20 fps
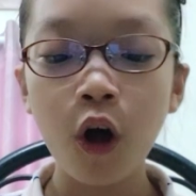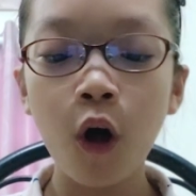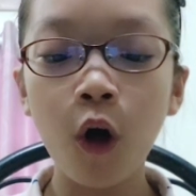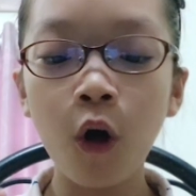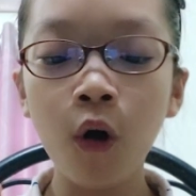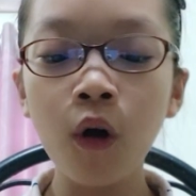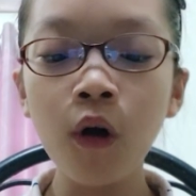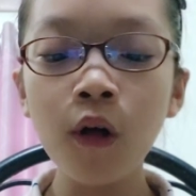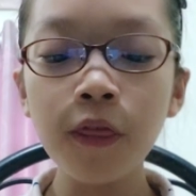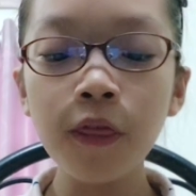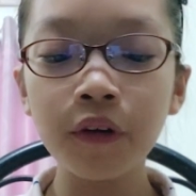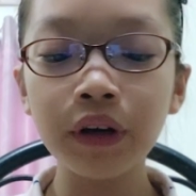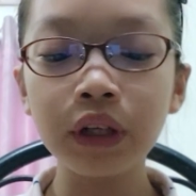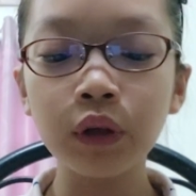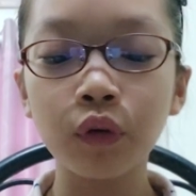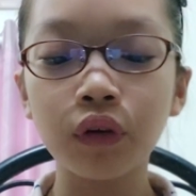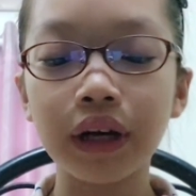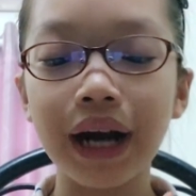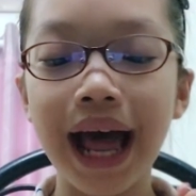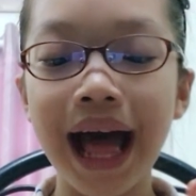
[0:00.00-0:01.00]
All 3
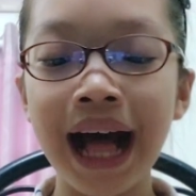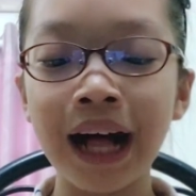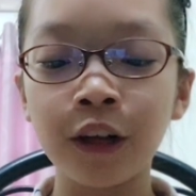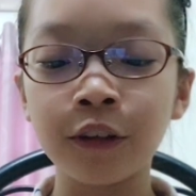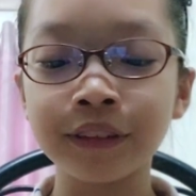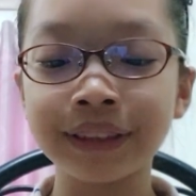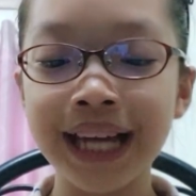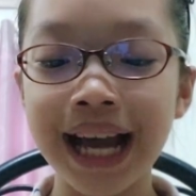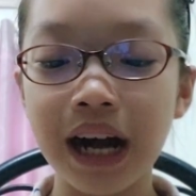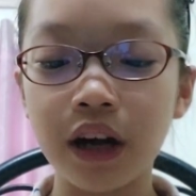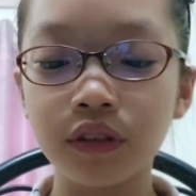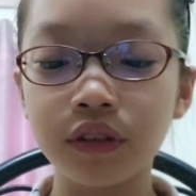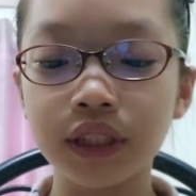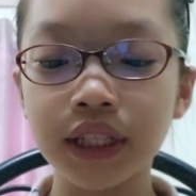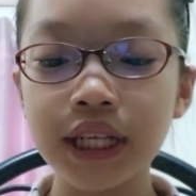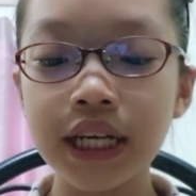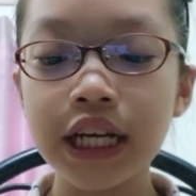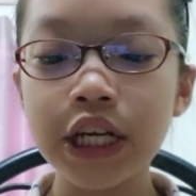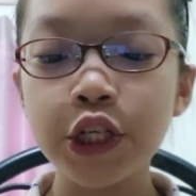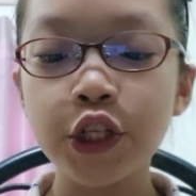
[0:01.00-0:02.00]
were held out,
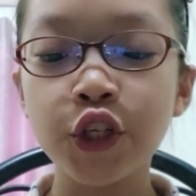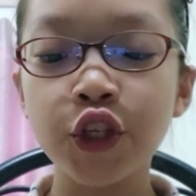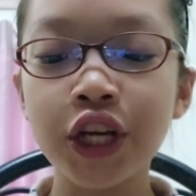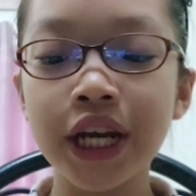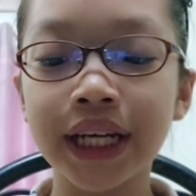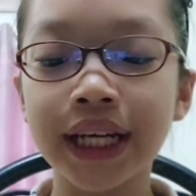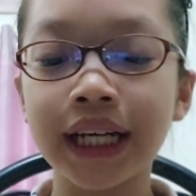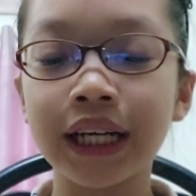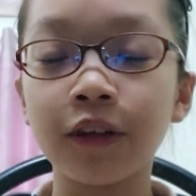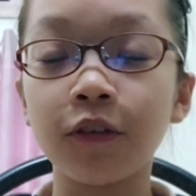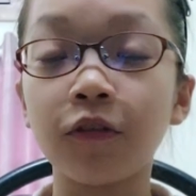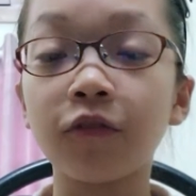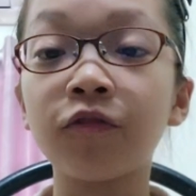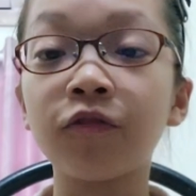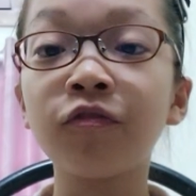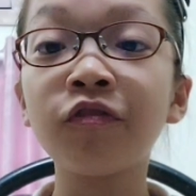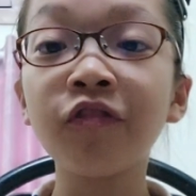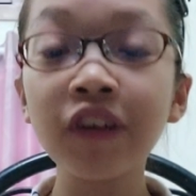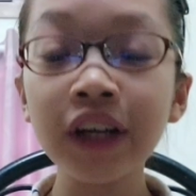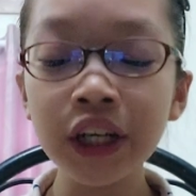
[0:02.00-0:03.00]
shaken
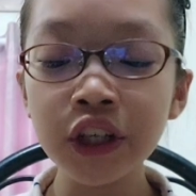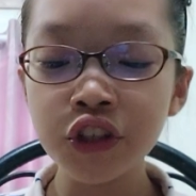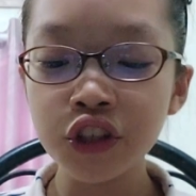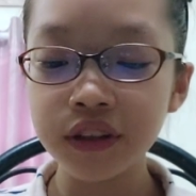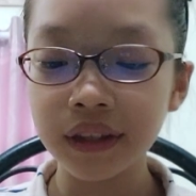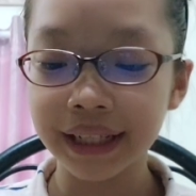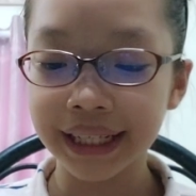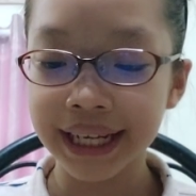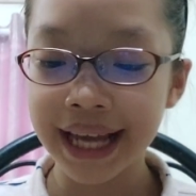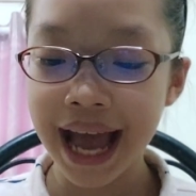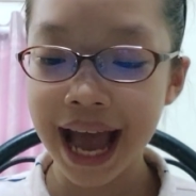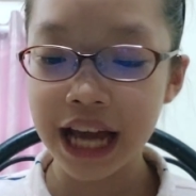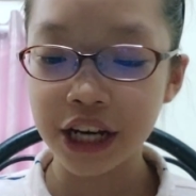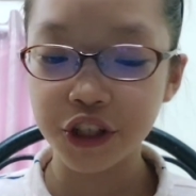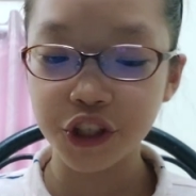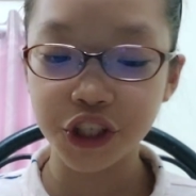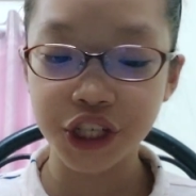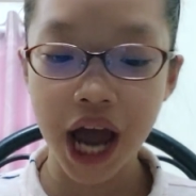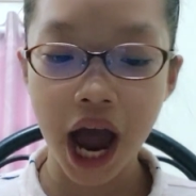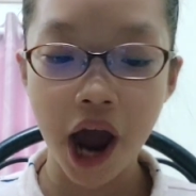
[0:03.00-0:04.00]
fiercely,
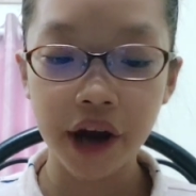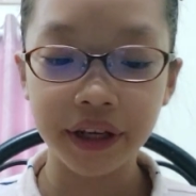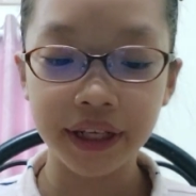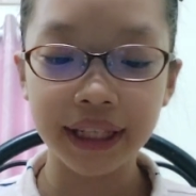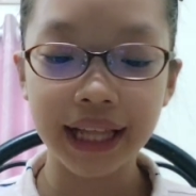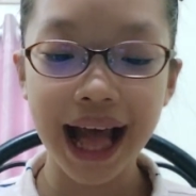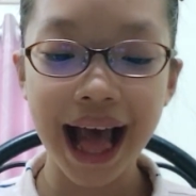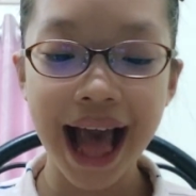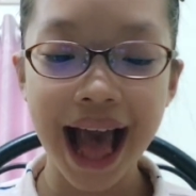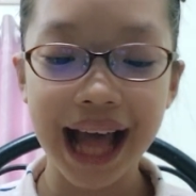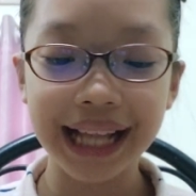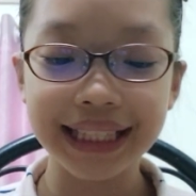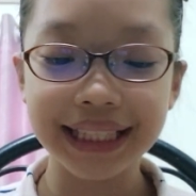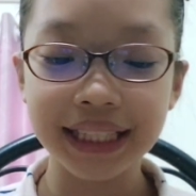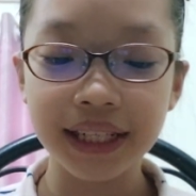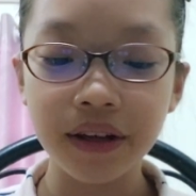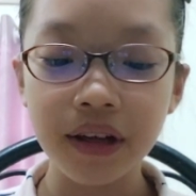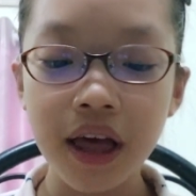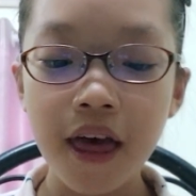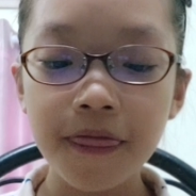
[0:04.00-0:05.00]
and shouted at.